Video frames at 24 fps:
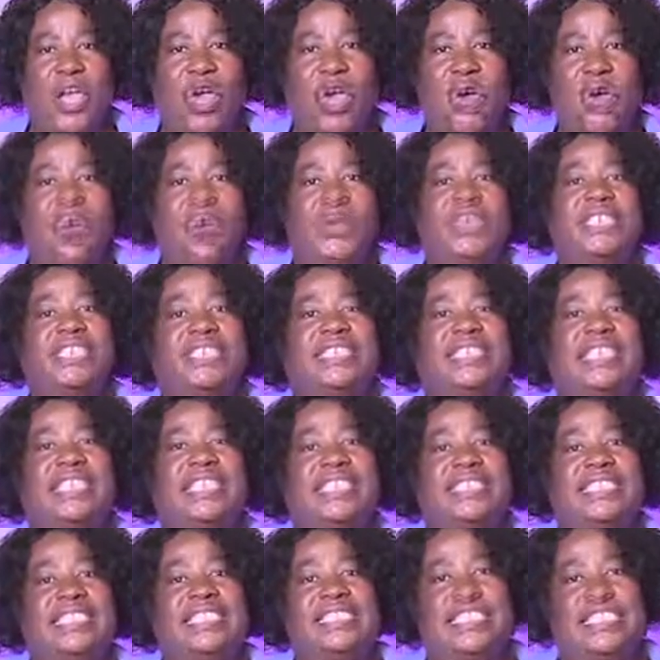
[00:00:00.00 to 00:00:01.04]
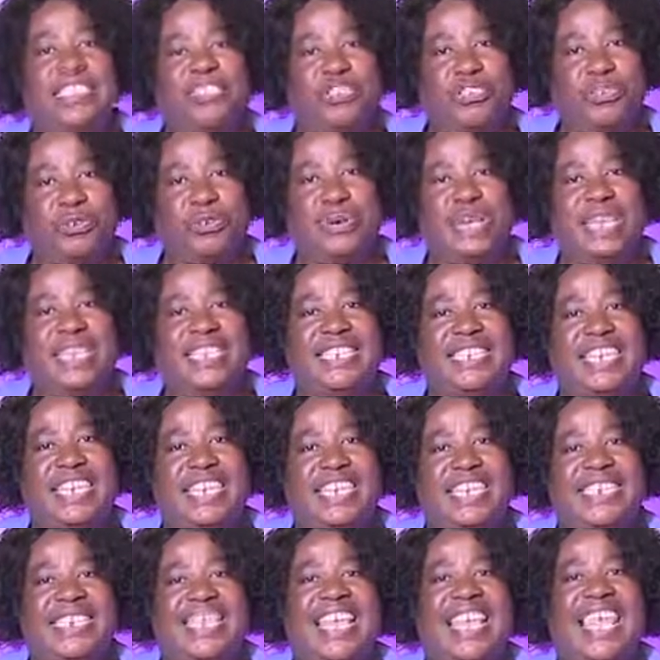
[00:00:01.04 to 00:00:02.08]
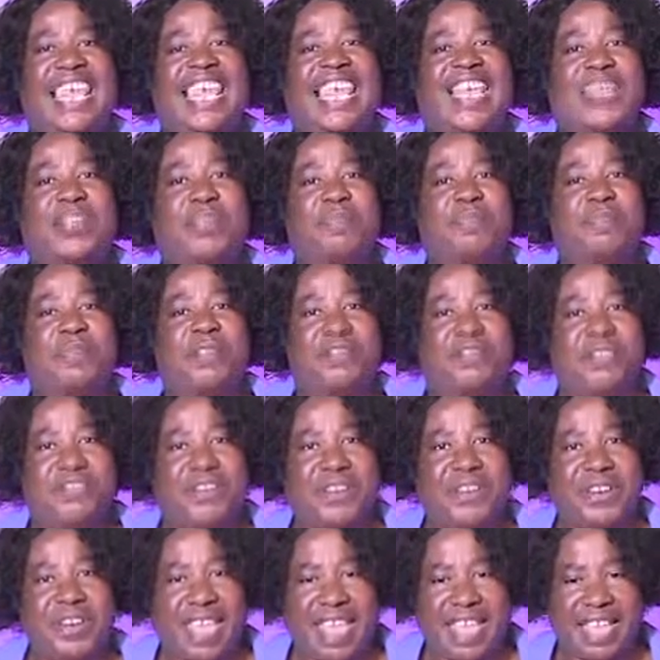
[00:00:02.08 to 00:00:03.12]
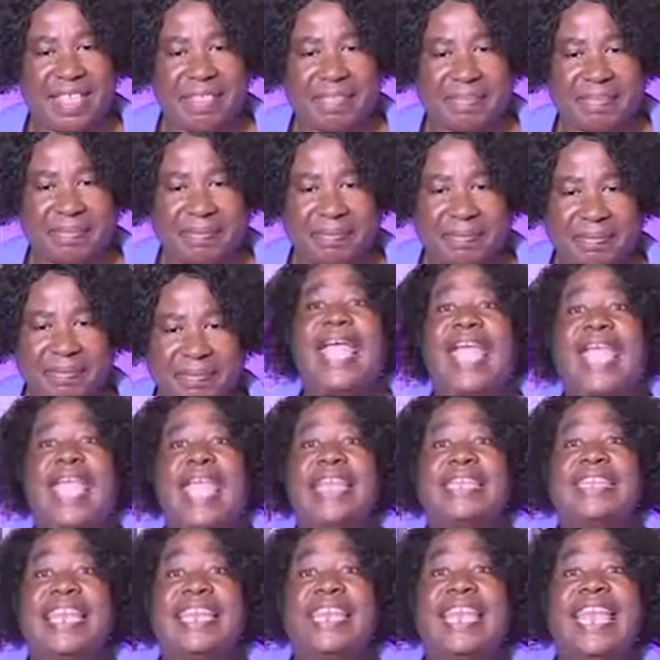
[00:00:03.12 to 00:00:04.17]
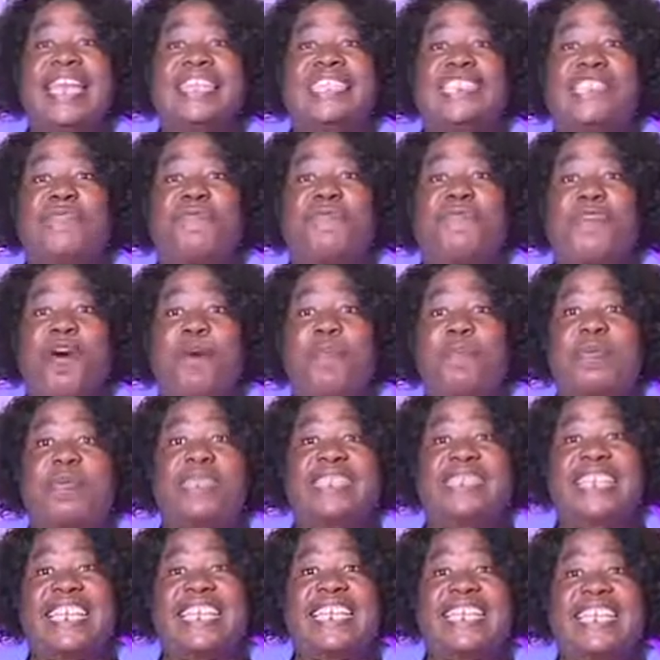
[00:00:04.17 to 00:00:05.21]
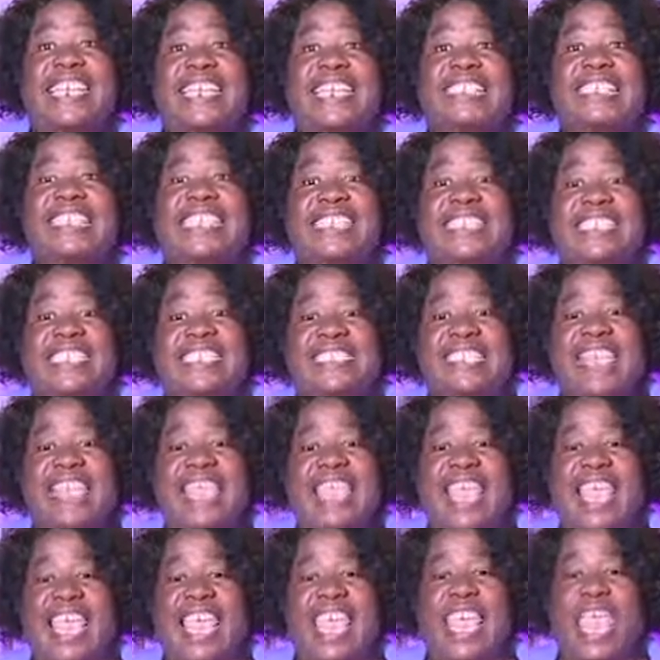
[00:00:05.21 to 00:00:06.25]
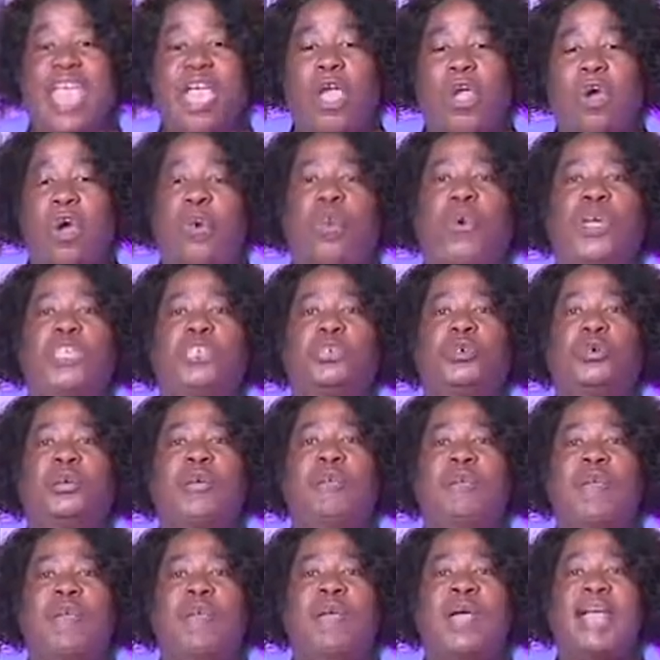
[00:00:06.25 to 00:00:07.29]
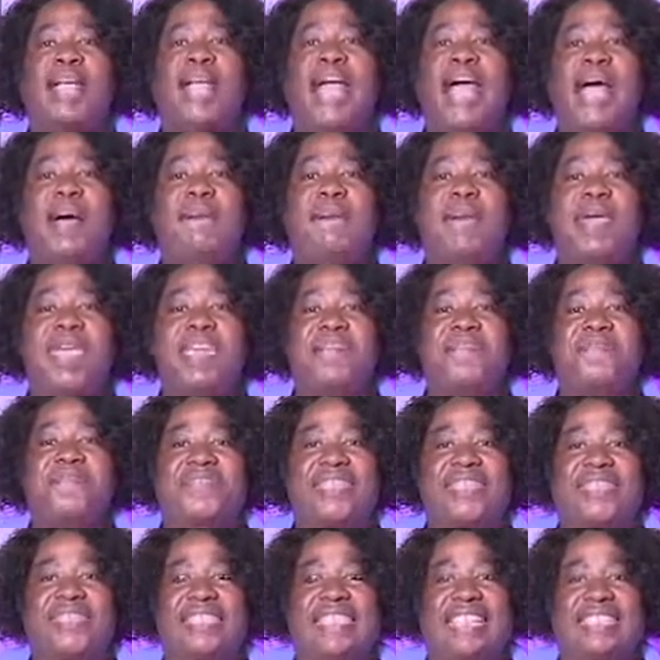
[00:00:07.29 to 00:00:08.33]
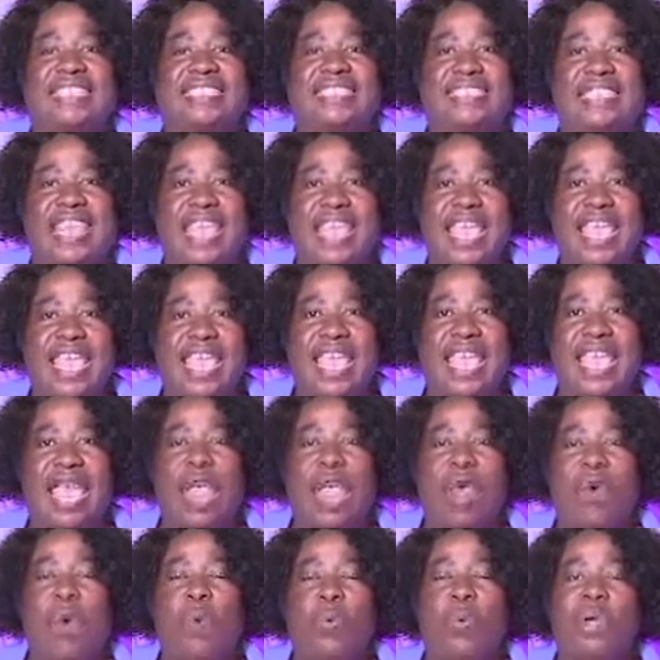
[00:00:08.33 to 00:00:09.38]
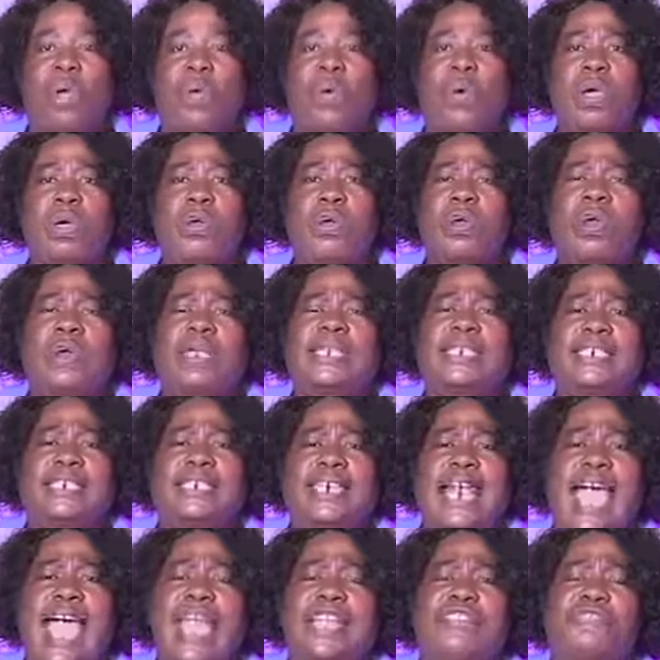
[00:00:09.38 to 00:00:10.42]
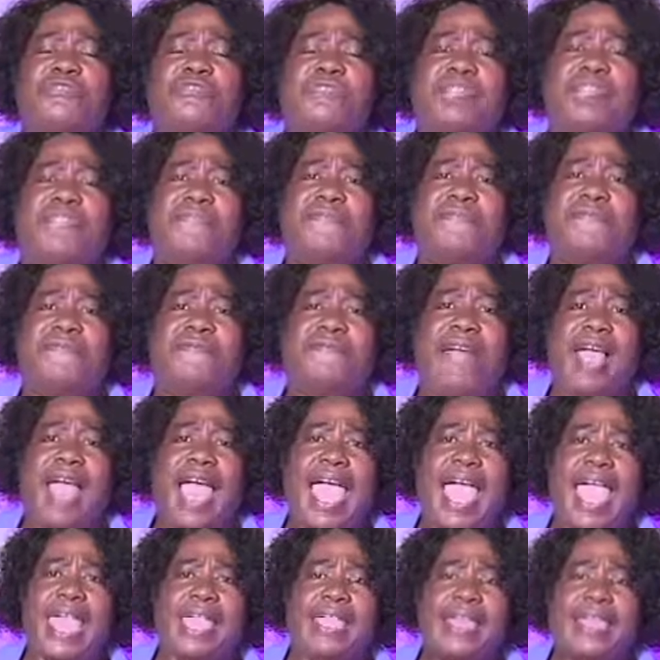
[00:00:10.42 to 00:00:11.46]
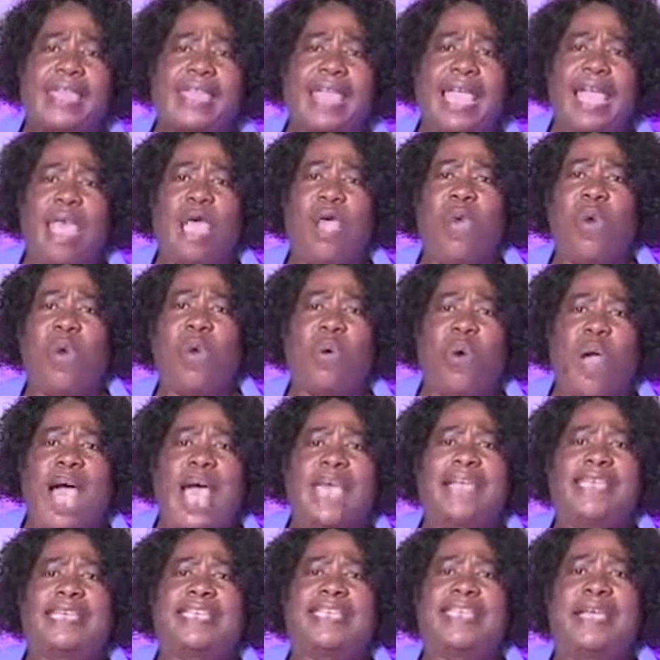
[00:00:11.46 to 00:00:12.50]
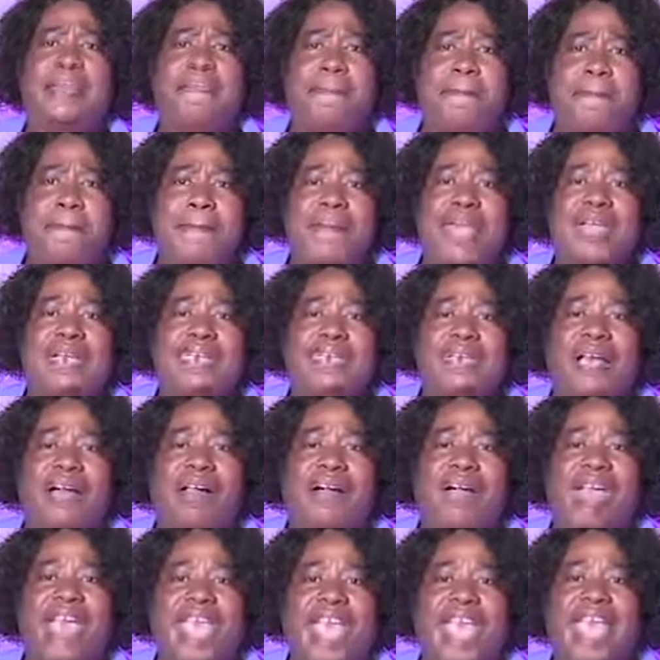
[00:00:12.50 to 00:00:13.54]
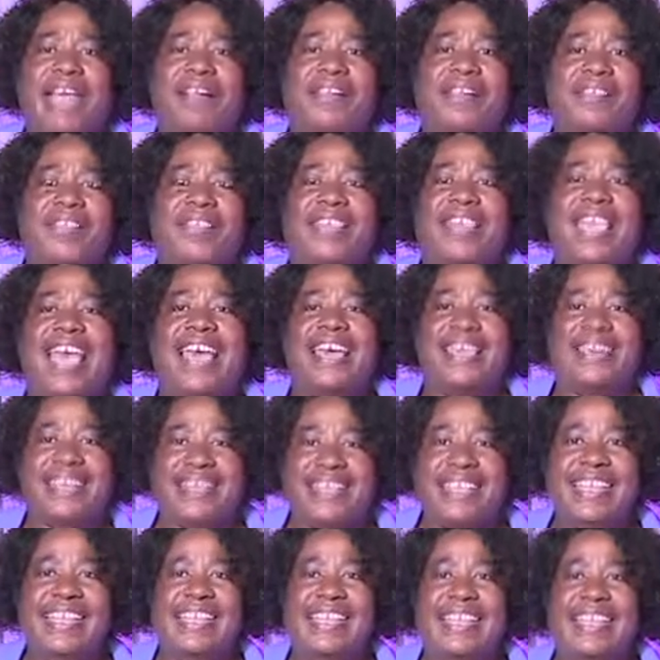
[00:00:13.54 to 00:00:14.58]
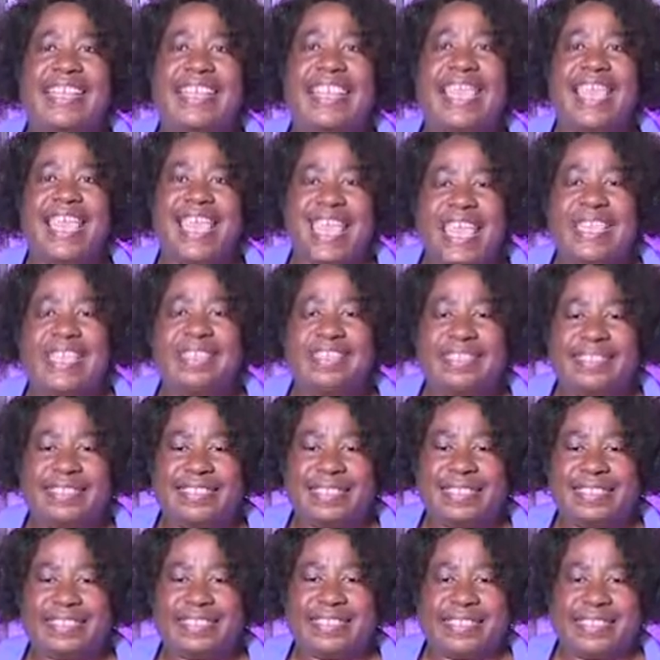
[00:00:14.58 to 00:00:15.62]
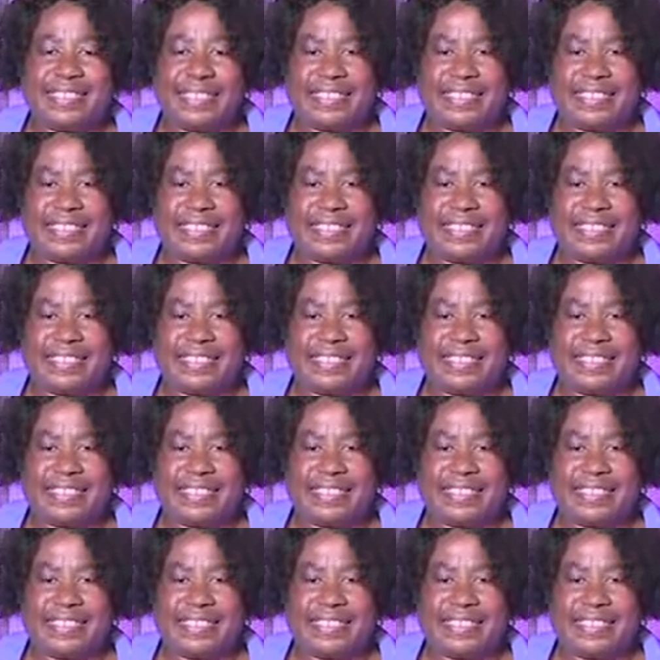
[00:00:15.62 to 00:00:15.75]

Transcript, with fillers: which is situated in Pretoria. In the next four presentations, which will come every Thursday, we will try to define what mental health really is.